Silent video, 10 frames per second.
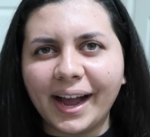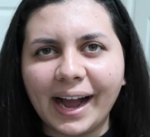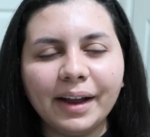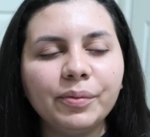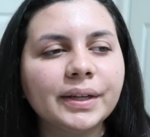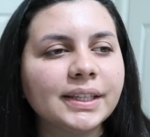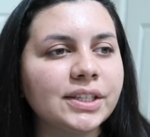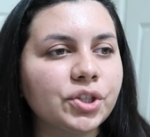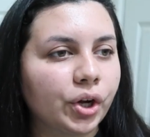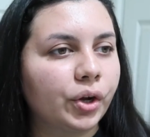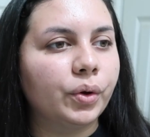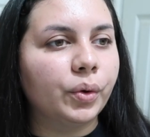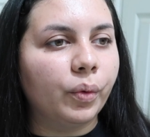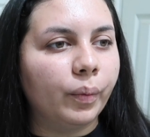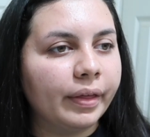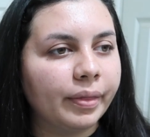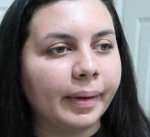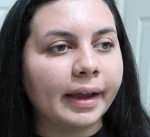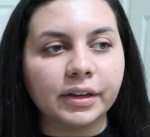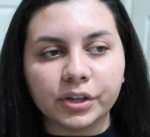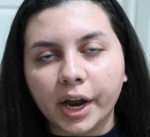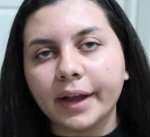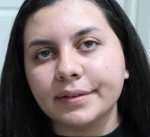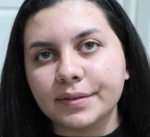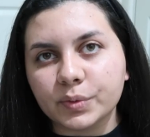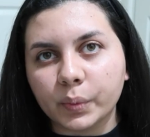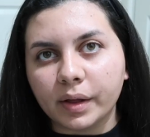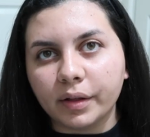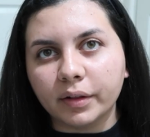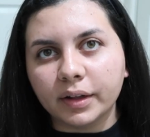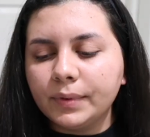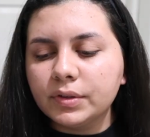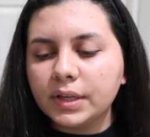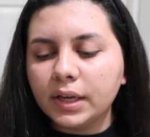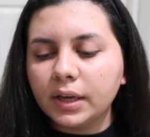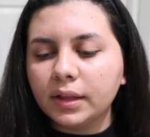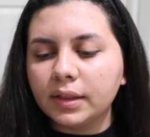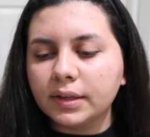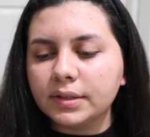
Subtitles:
yeah, I really struggle with my under eyes as well. I'm using